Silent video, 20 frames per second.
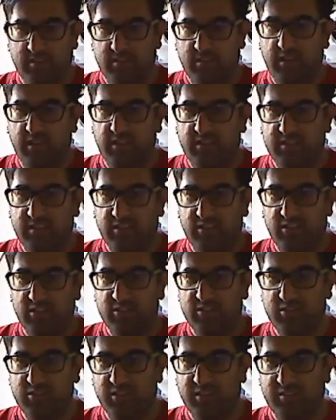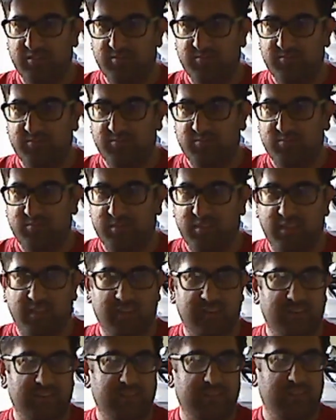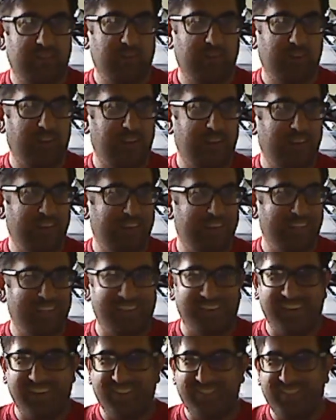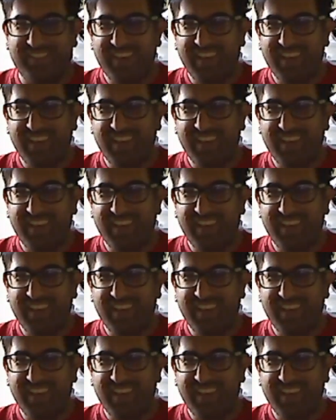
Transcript: yeah, they said they're gonna do it. Like, okay. I've